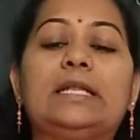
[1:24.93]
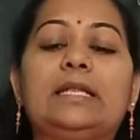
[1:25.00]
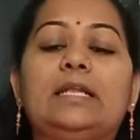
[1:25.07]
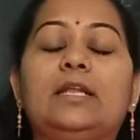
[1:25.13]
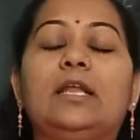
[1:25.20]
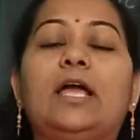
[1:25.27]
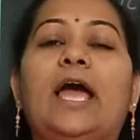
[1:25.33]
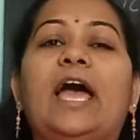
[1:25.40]

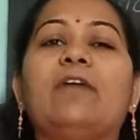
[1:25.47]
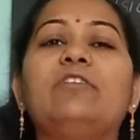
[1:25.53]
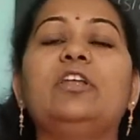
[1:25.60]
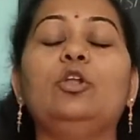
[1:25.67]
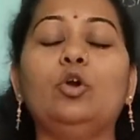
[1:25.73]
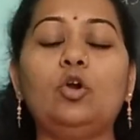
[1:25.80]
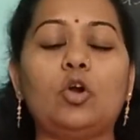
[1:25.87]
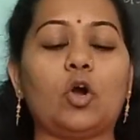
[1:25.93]
have a
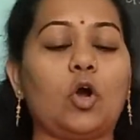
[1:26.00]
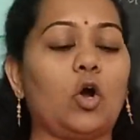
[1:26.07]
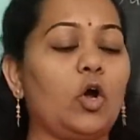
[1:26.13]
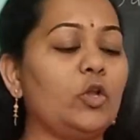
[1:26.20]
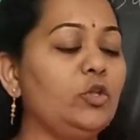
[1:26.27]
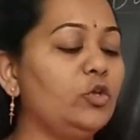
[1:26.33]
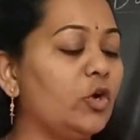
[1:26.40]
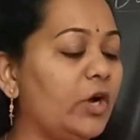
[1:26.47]
look on
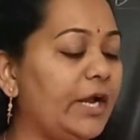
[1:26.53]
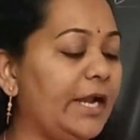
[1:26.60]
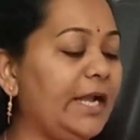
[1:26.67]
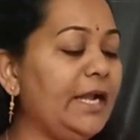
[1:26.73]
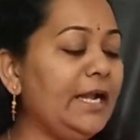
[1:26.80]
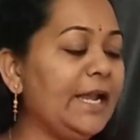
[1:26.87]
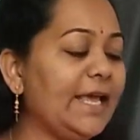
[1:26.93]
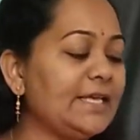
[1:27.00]
your
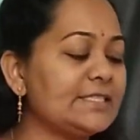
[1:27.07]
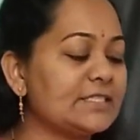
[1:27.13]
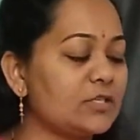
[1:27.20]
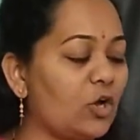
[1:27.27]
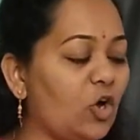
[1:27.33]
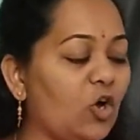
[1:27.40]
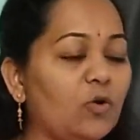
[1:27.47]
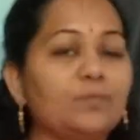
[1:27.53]
index
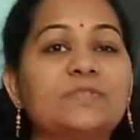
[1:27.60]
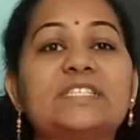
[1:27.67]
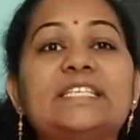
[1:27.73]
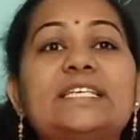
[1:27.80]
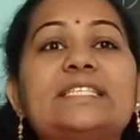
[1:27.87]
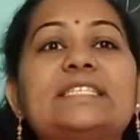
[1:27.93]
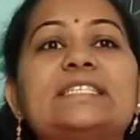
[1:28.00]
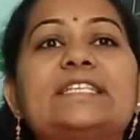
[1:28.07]
of 6th
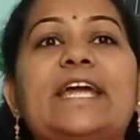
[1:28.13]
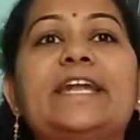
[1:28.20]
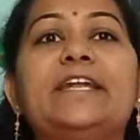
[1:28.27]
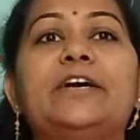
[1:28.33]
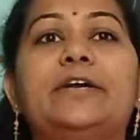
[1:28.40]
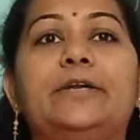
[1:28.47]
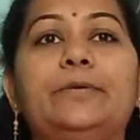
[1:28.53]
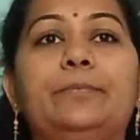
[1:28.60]
standard.
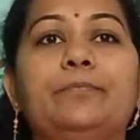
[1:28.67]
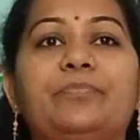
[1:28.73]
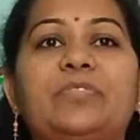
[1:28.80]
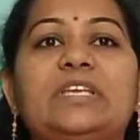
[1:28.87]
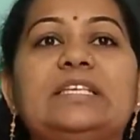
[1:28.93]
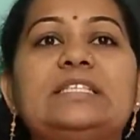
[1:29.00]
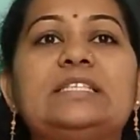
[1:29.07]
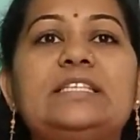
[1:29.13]

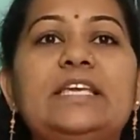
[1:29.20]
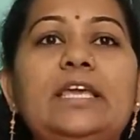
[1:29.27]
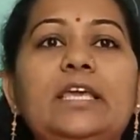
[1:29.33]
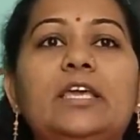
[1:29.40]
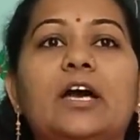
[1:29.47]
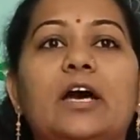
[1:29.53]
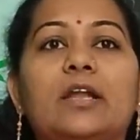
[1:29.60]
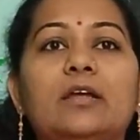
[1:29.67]
See
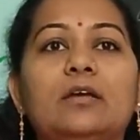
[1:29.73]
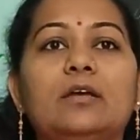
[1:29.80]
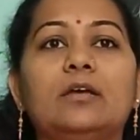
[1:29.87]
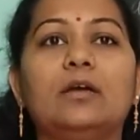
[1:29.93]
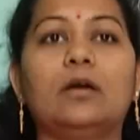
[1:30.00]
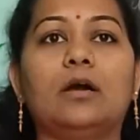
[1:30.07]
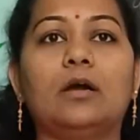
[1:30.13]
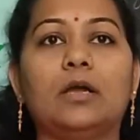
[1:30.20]
here,
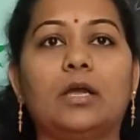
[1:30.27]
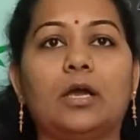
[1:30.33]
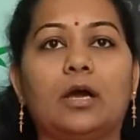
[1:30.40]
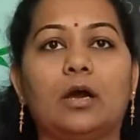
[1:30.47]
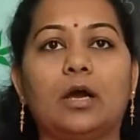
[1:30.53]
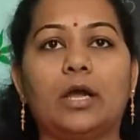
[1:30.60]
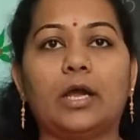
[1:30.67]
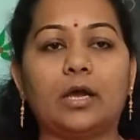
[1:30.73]

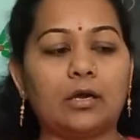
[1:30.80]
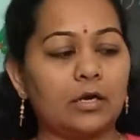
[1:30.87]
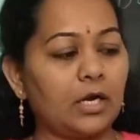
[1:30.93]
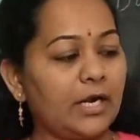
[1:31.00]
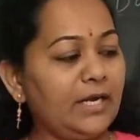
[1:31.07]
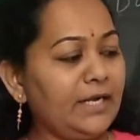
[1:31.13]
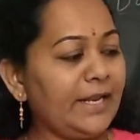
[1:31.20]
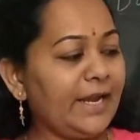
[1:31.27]

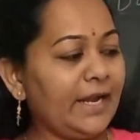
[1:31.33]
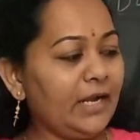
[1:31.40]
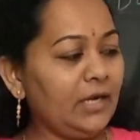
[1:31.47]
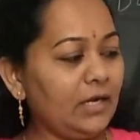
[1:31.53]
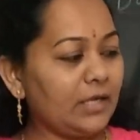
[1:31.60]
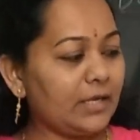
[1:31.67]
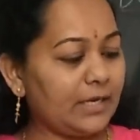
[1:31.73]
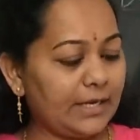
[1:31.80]
content
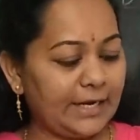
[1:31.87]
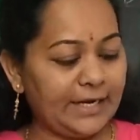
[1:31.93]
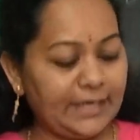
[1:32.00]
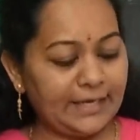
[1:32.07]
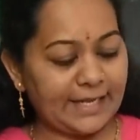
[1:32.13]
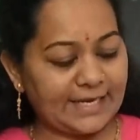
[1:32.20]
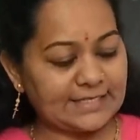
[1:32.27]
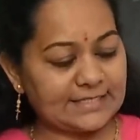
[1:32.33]

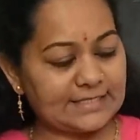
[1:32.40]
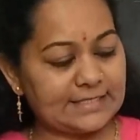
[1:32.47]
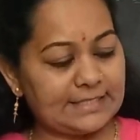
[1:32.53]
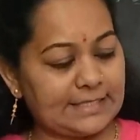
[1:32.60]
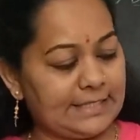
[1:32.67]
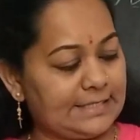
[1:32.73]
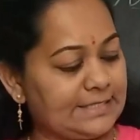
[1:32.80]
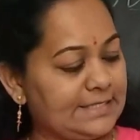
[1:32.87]
index is
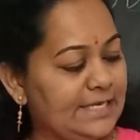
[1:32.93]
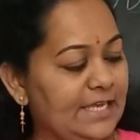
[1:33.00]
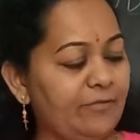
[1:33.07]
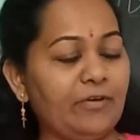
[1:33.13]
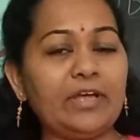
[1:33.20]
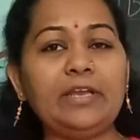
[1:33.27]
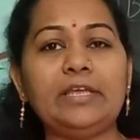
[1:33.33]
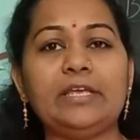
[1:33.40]
given
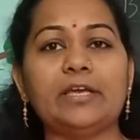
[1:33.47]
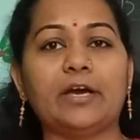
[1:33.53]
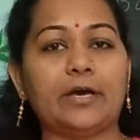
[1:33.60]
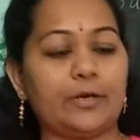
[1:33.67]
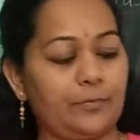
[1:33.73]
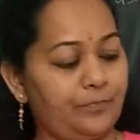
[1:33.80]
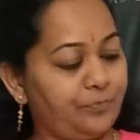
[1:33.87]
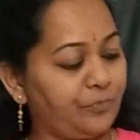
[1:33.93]
here,
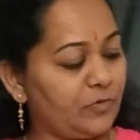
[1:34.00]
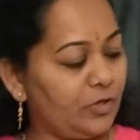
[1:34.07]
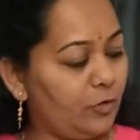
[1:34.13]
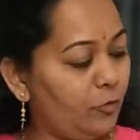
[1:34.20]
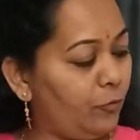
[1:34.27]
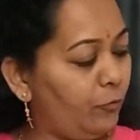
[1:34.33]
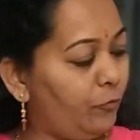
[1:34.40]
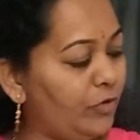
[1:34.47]

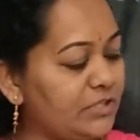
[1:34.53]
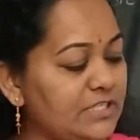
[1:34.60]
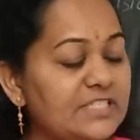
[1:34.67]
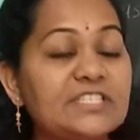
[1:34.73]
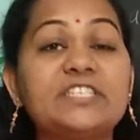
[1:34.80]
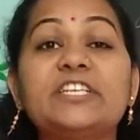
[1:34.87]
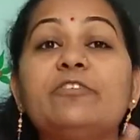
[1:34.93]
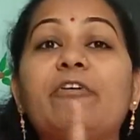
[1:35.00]
which is
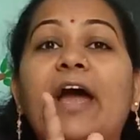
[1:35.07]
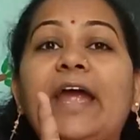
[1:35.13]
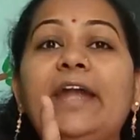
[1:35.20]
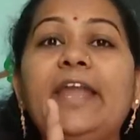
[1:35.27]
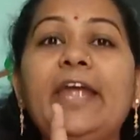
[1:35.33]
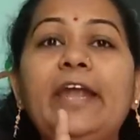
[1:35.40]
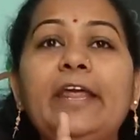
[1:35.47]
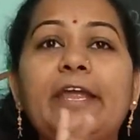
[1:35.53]

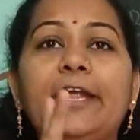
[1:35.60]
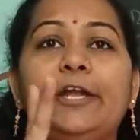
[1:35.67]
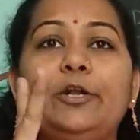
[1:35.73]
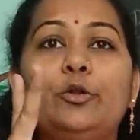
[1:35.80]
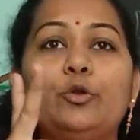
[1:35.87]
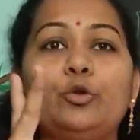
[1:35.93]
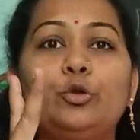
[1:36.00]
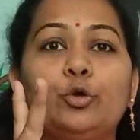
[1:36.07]
divided into
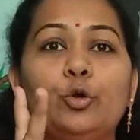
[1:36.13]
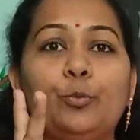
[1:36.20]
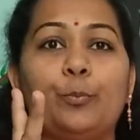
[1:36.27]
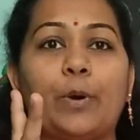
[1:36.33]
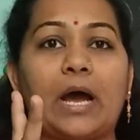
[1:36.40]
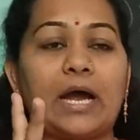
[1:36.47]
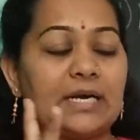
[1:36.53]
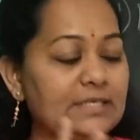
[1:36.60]
two
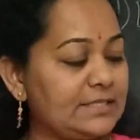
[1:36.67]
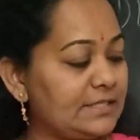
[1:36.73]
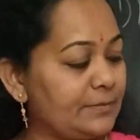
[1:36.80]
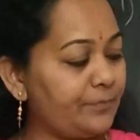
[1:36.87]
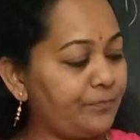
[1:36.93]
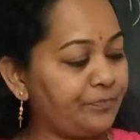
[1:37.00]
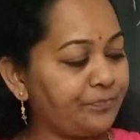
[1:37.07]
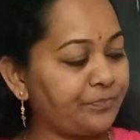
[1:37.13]
parts,
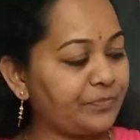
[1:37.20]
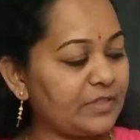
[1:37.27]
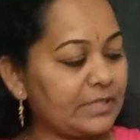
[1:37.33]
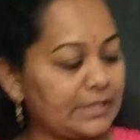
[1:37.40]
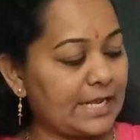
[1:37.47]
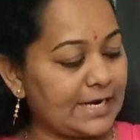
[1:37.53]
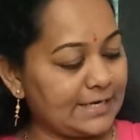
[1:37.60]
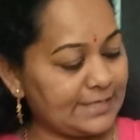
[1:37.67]
that
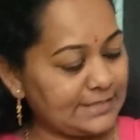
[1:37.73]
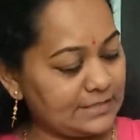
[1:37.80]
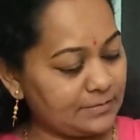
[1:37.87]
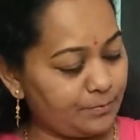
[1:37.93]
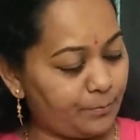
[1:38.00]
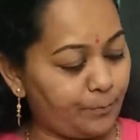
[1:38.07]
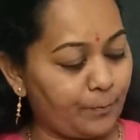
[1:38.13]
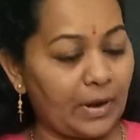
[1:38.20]
is
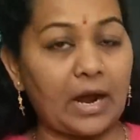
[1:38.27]
part